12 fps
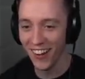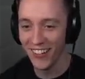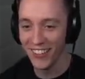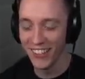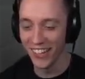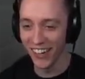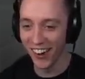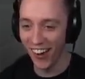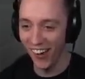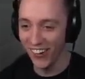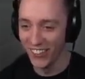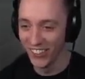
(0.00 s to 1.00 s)
oh,
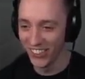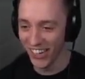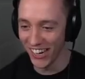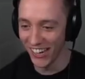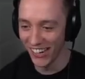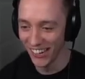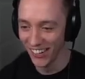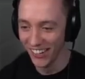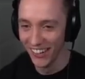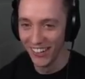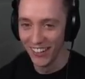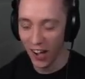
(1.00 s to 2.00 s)
oh,
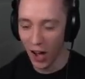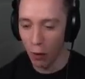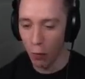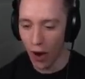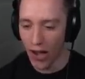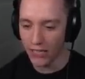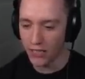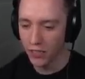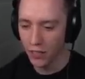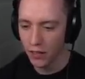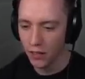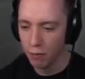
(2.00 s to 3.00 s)
oh,
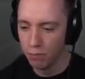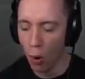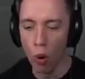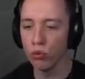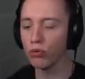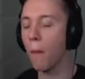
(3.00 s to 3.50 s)
what? Boom!